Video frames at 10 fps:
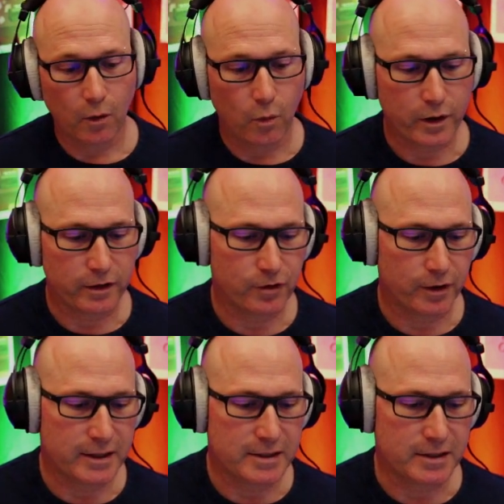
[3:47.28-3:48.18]
What I've
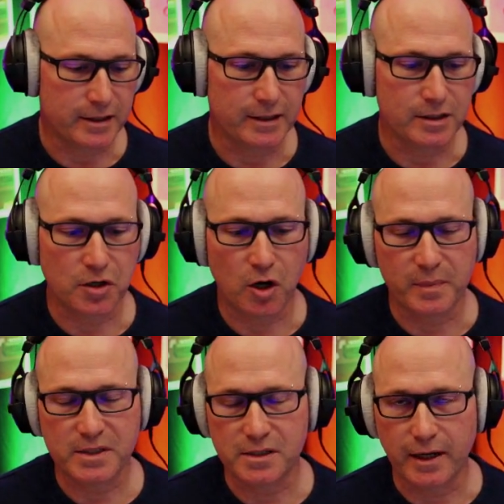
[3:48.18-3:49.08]
got is the
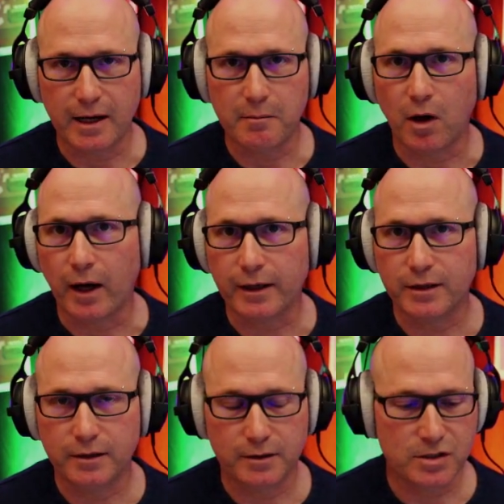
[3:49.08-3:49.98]
top snare
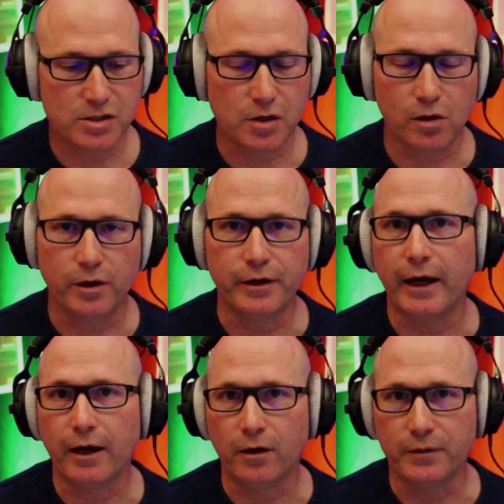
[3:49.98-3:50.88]
mic soloed
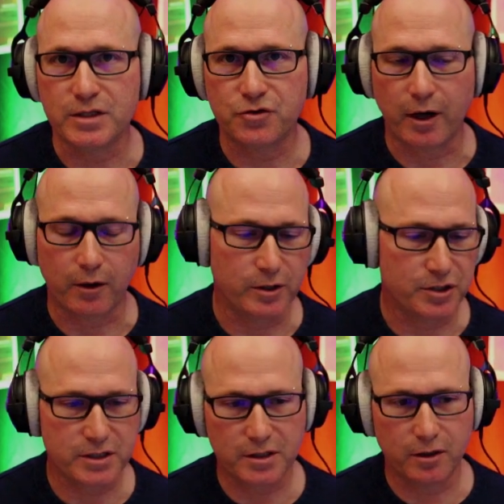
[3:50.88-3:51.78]
out on this track. We're
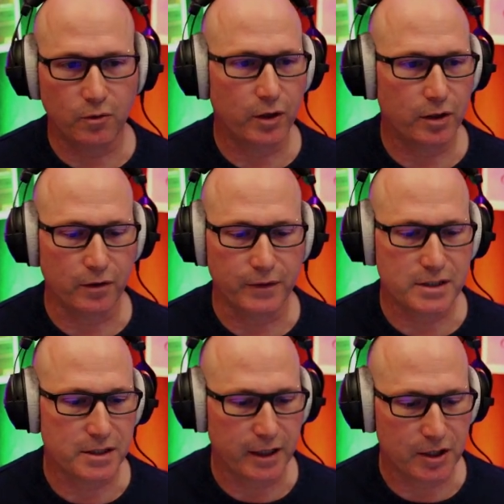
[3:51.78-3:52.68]
just going to work on the
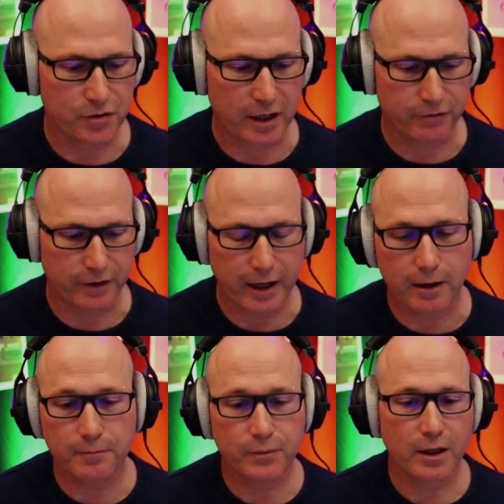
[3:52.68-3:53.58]
snare track for
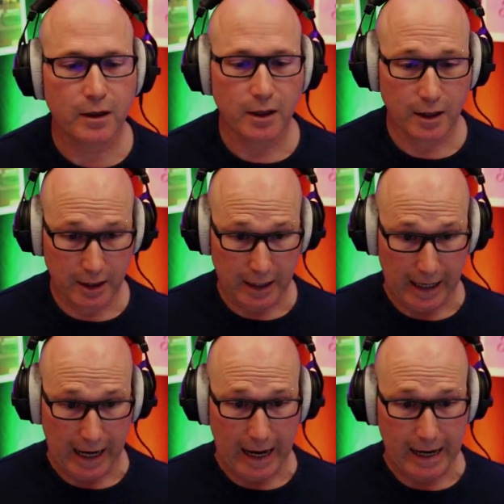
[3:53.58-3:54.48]
now.
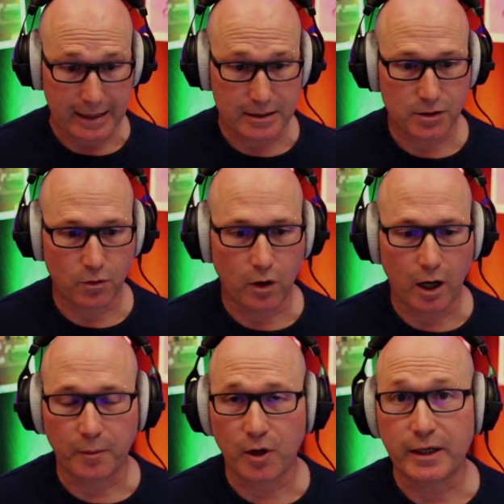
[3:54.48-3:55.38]
And
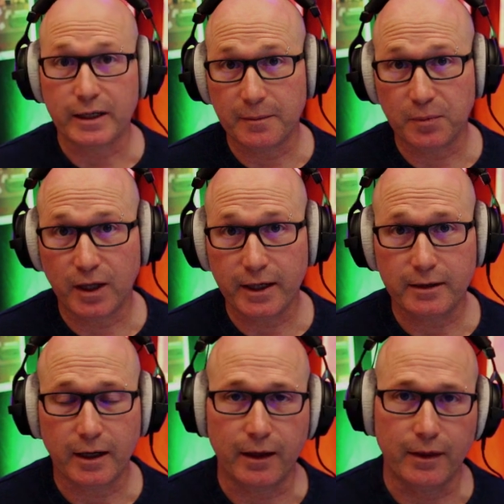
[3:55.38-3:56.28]
I'm going to hit
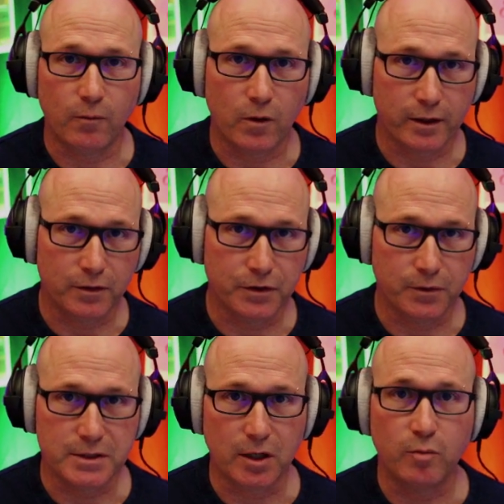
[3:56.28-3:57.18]
play. And then what I'll
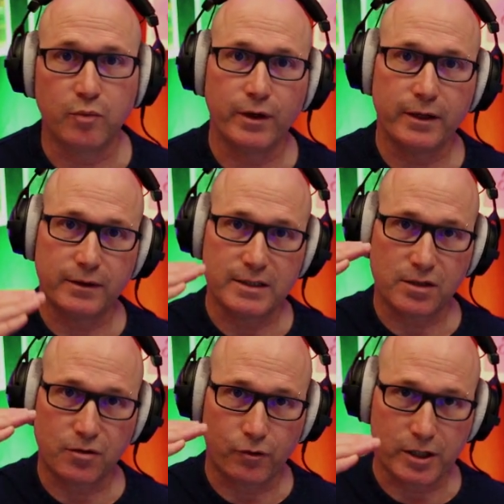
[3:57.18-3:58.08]
do is I'll bring this
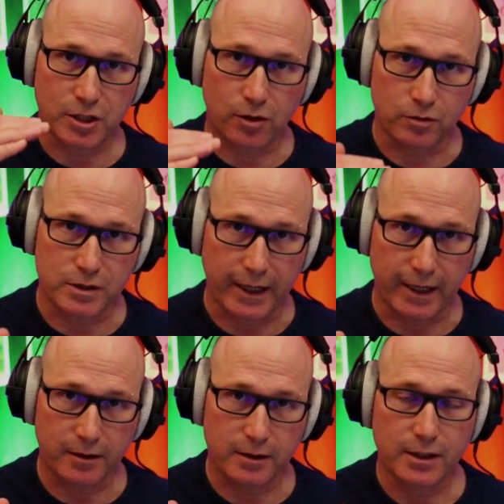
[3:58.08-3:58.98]
threshold
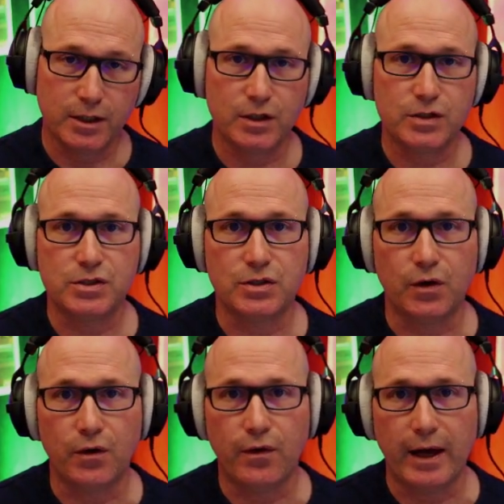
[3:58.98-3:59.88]
down
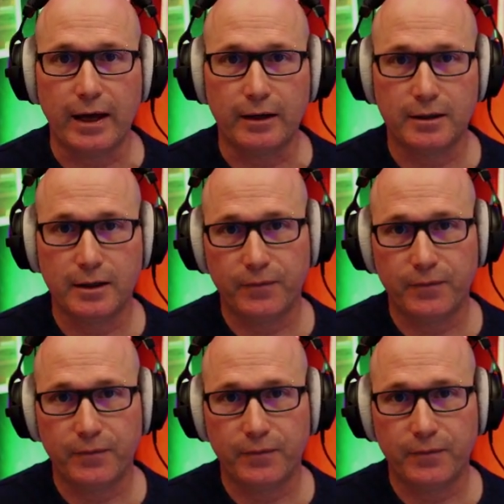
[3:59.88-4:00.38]
so that